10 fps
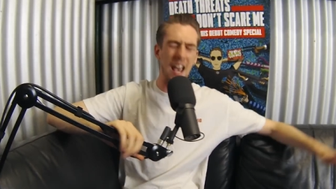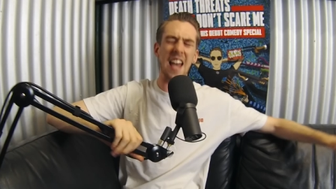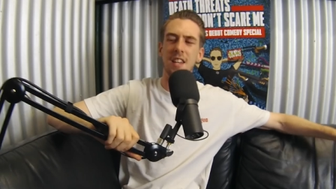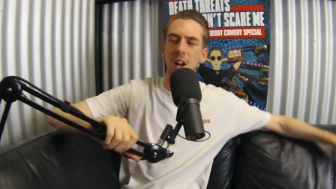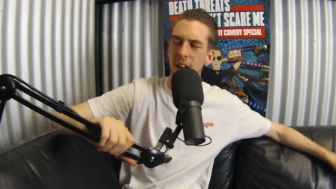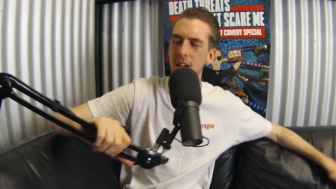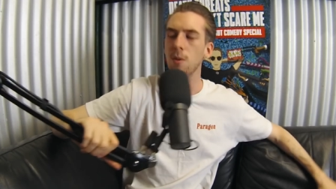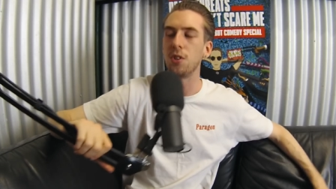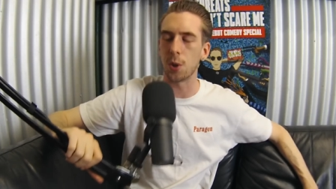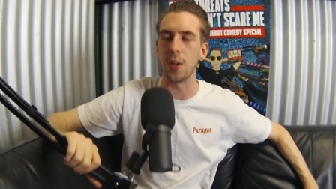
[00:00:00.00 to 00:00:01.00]
and you know what? It
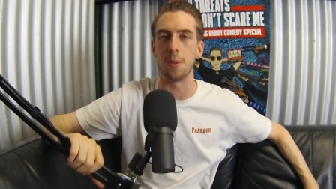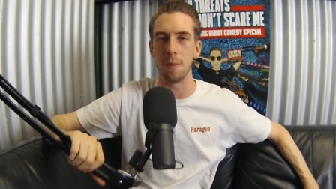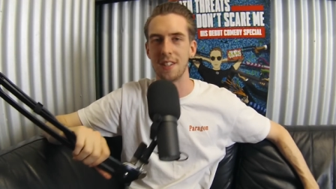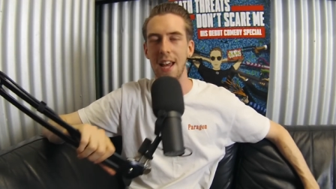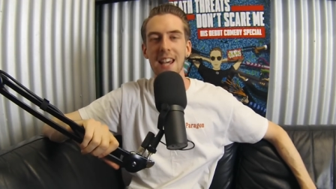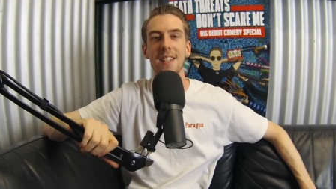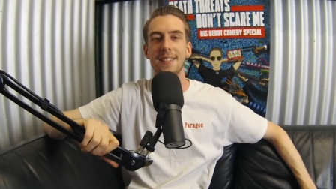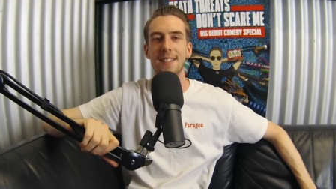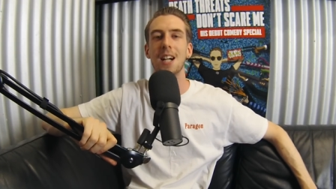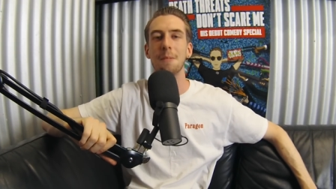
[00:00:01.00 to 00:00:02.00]
was Christmas. Hey,
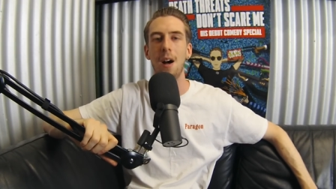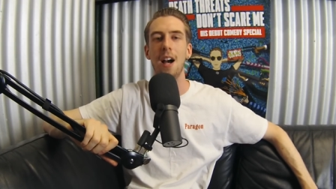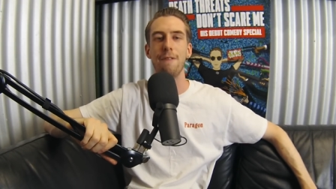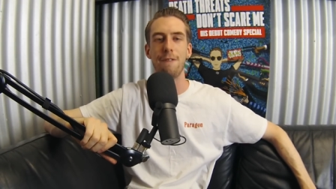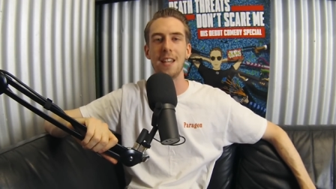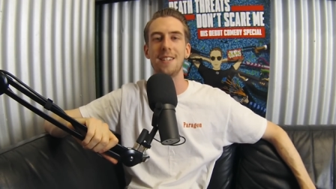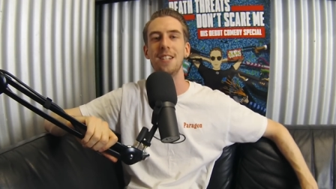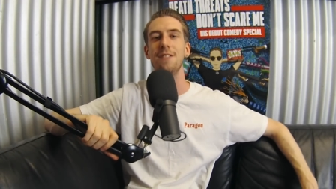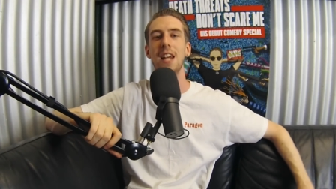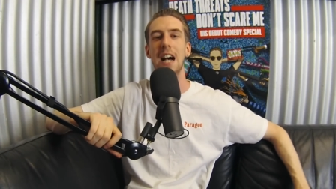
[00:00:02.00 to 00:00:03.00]
suck my
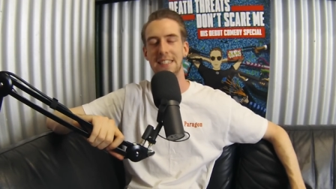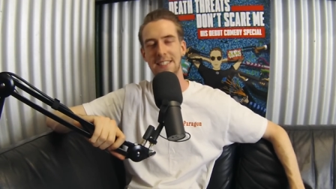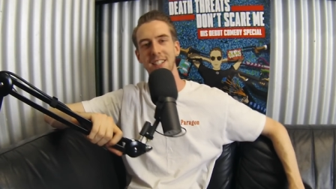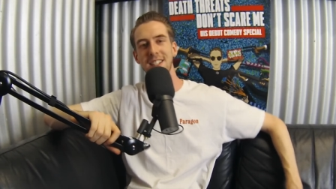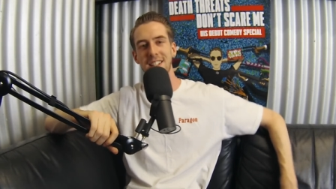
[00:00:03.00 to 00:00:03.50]
festive nuts.